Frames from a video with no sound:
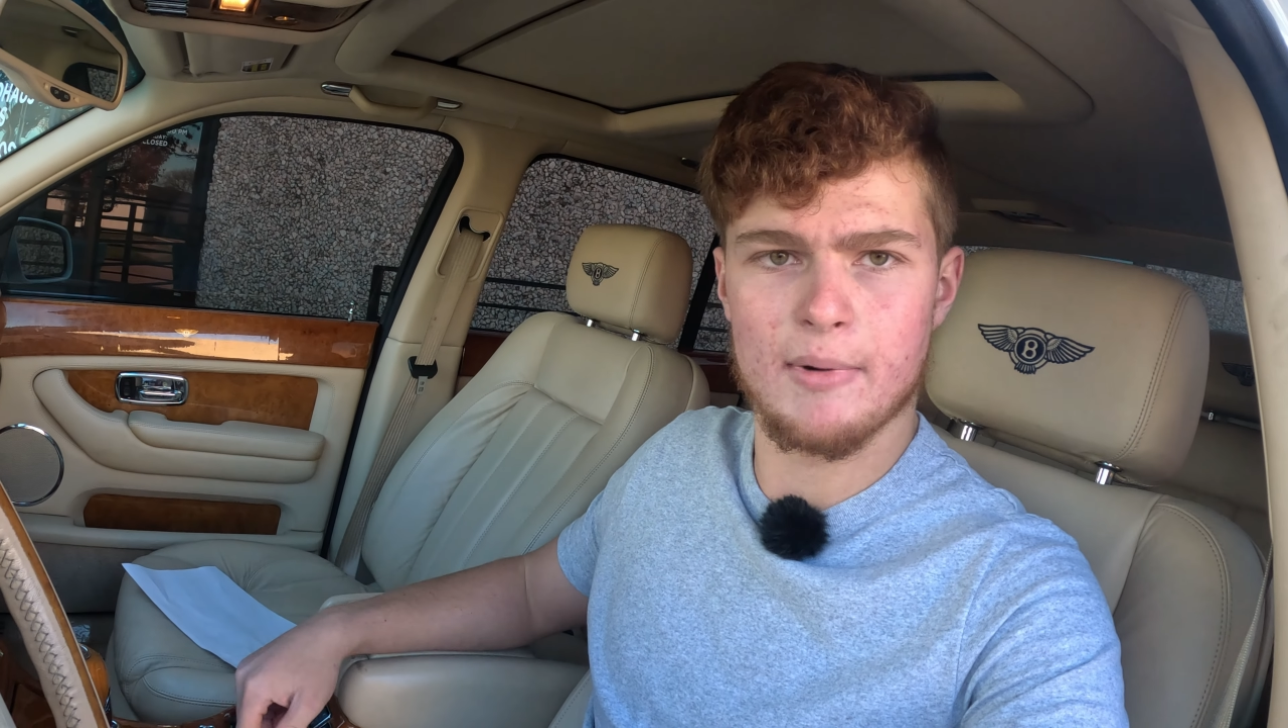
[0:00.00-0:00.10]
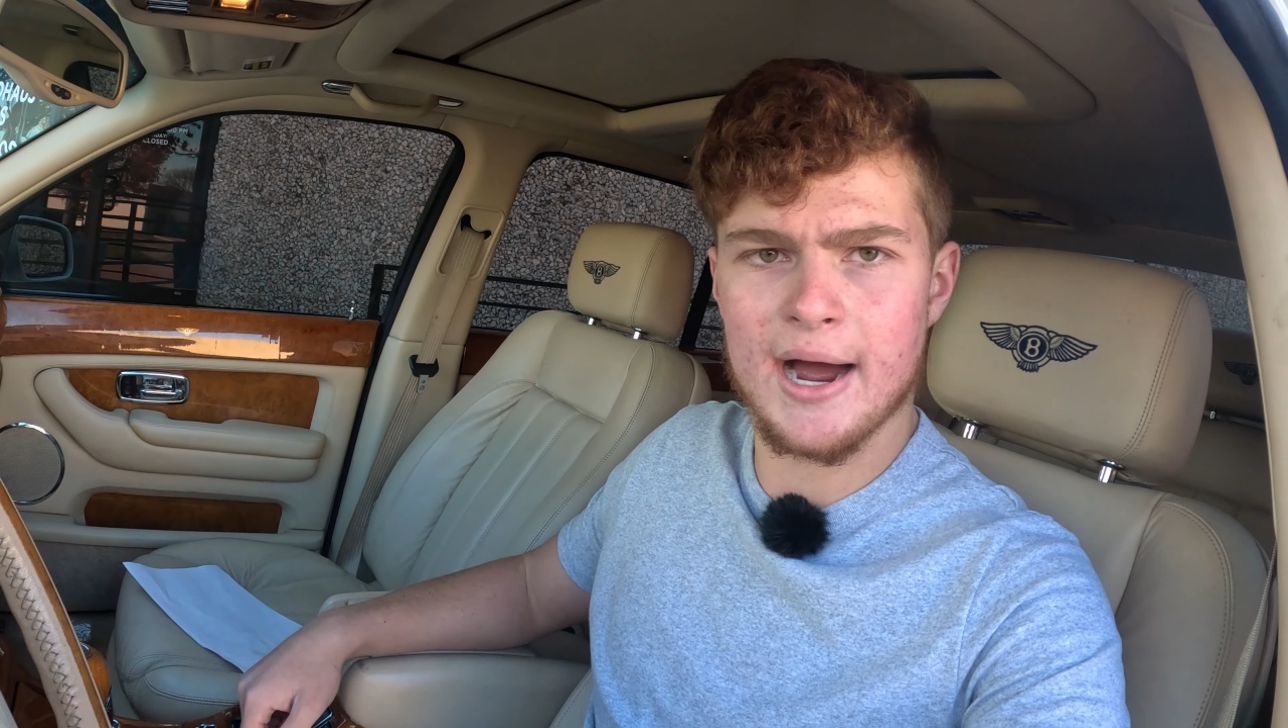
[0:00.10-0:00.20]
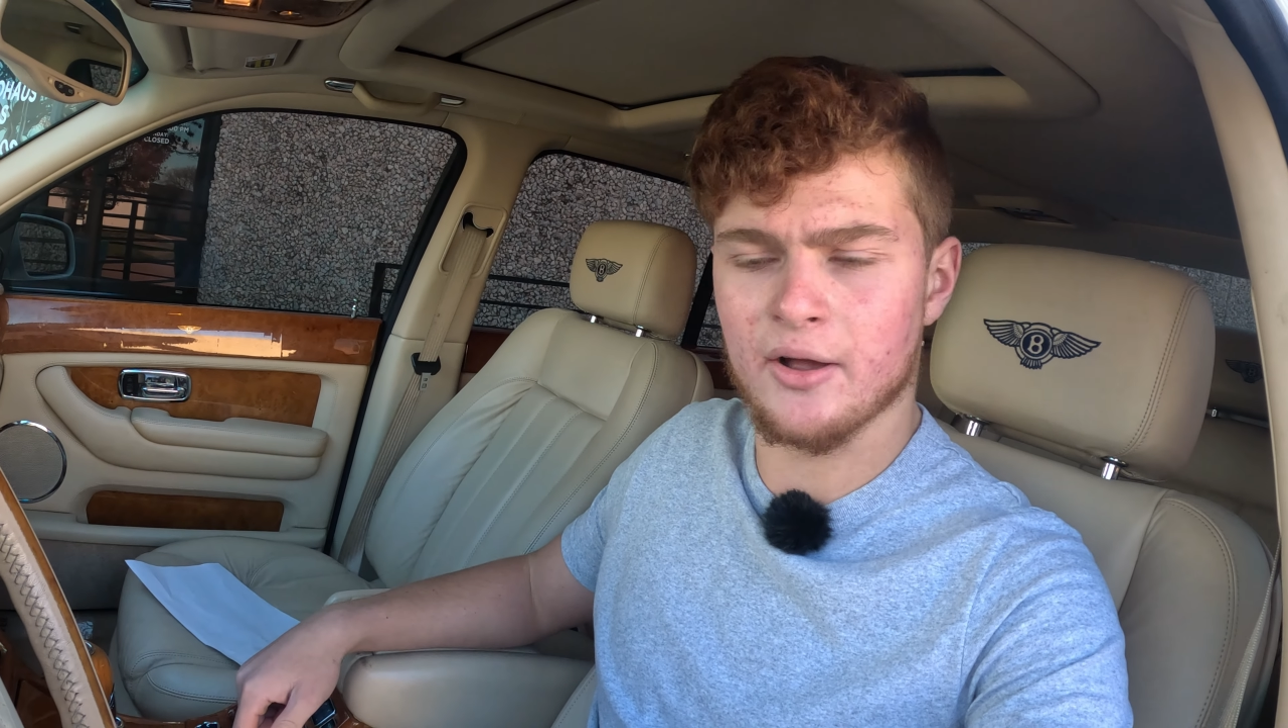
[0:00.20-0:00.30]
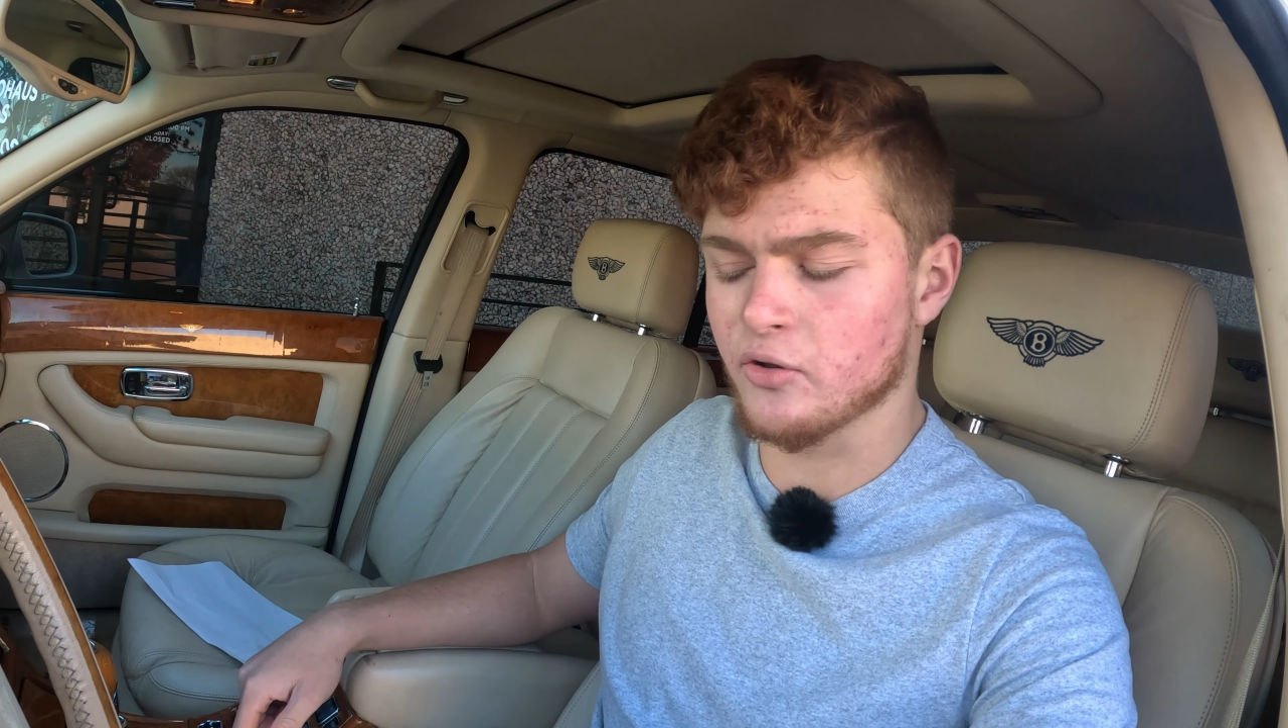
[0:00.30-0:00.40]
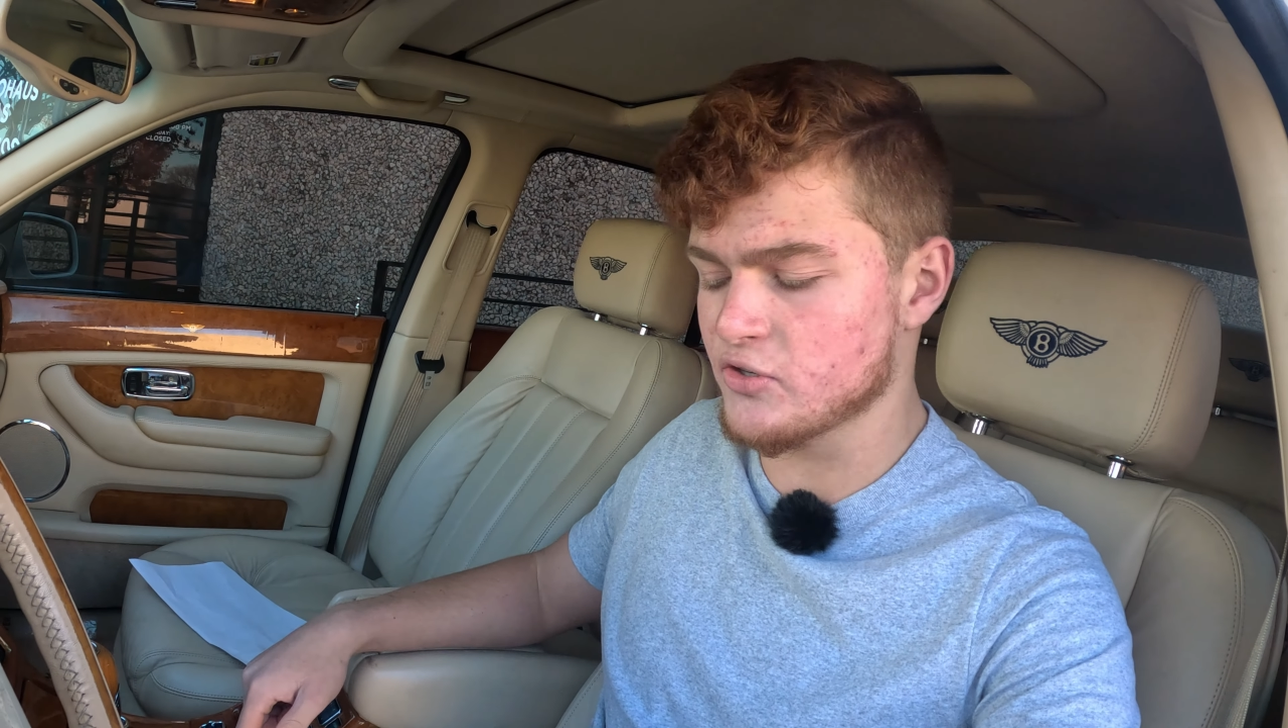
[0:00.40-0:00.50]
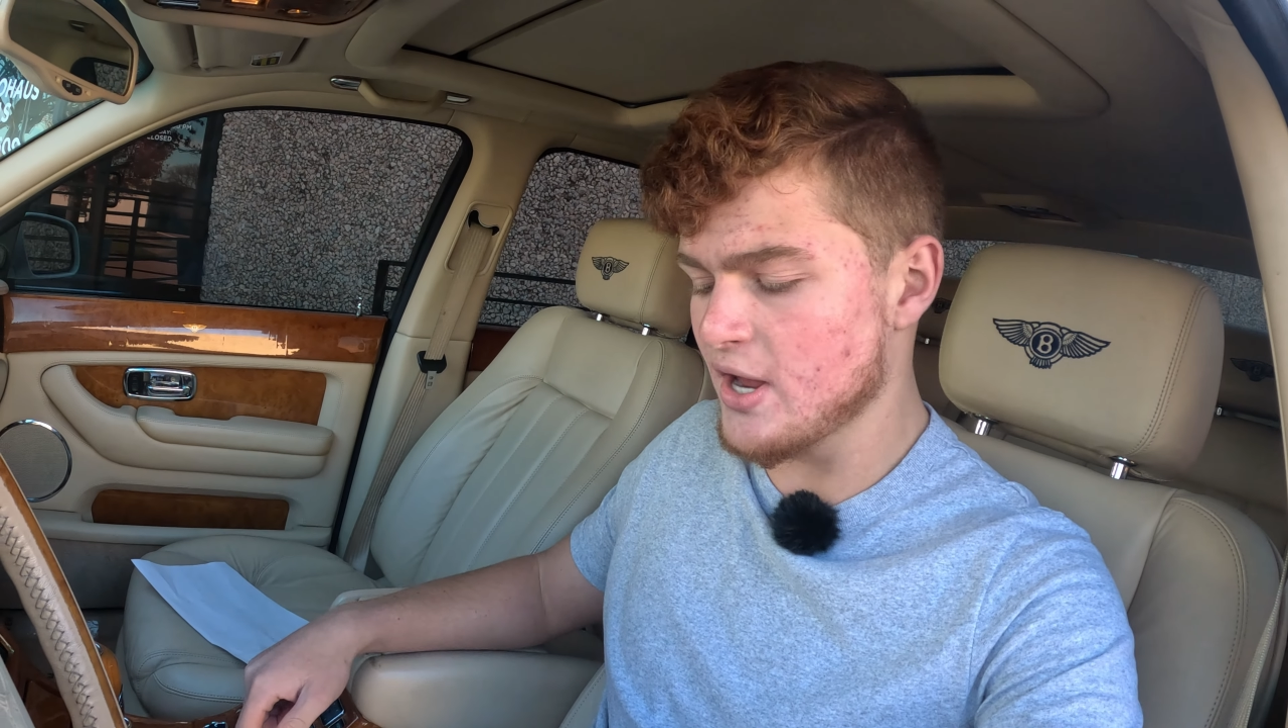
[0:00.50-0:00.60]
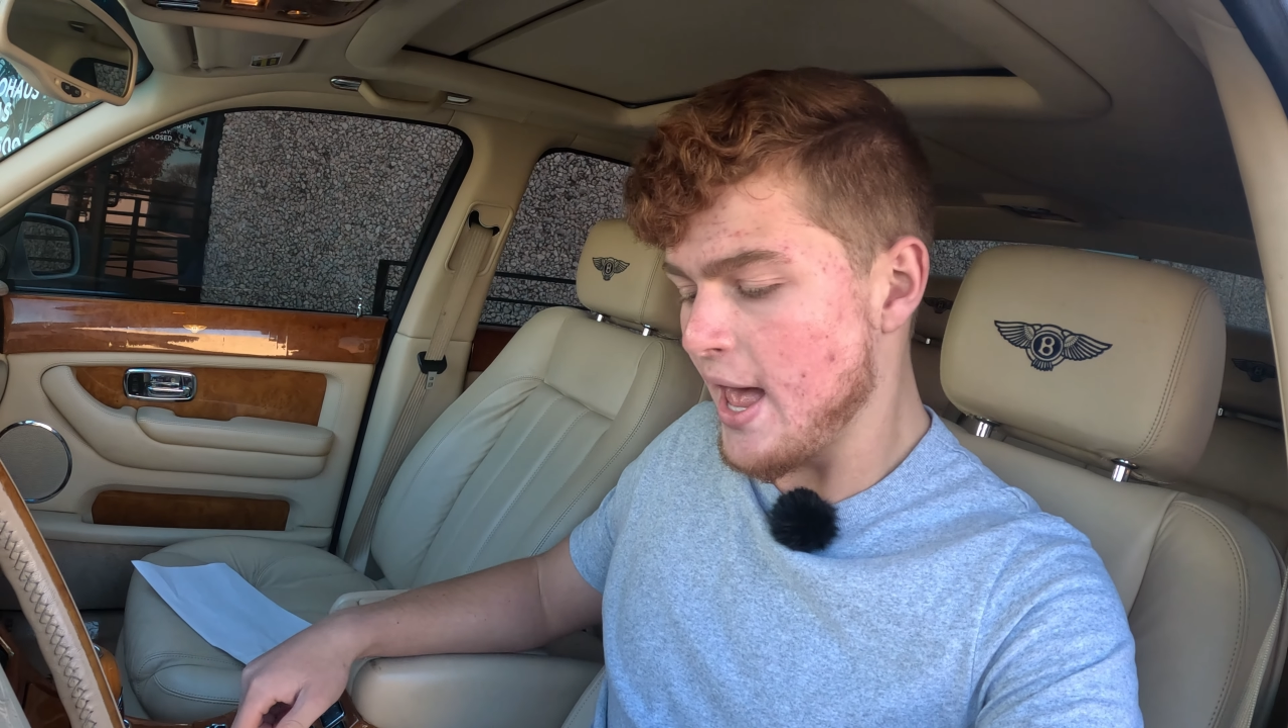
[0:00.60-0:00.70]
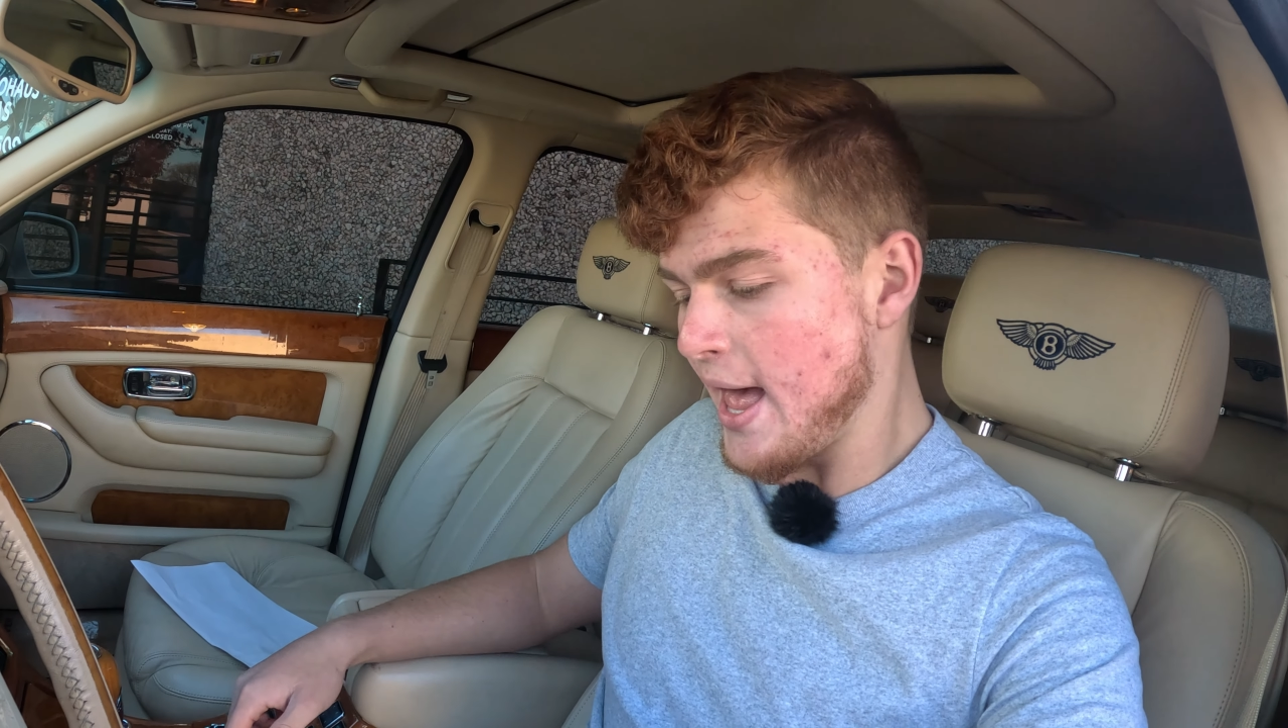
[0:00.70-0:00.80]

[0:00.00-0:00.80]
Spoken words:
miles,